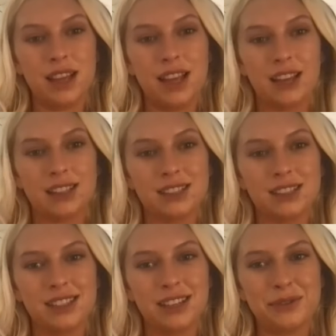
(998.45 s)
And
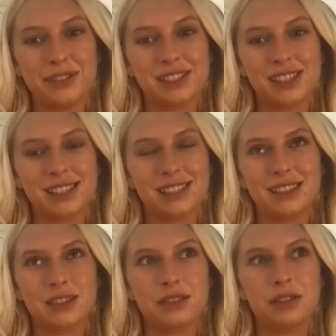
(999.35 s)
it was
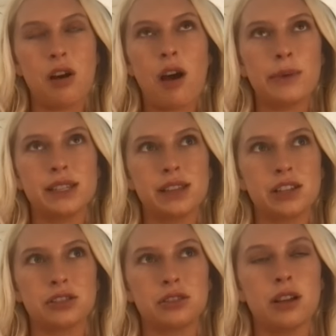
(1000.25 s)
just Comedy
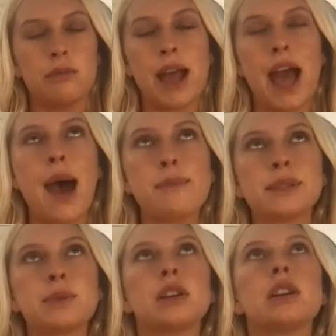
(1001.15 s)
Central. My abs
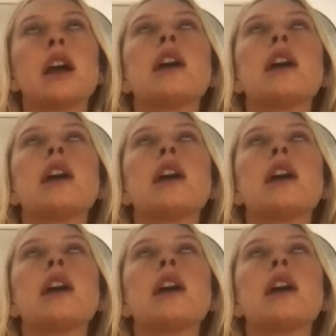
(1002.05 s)
would hurt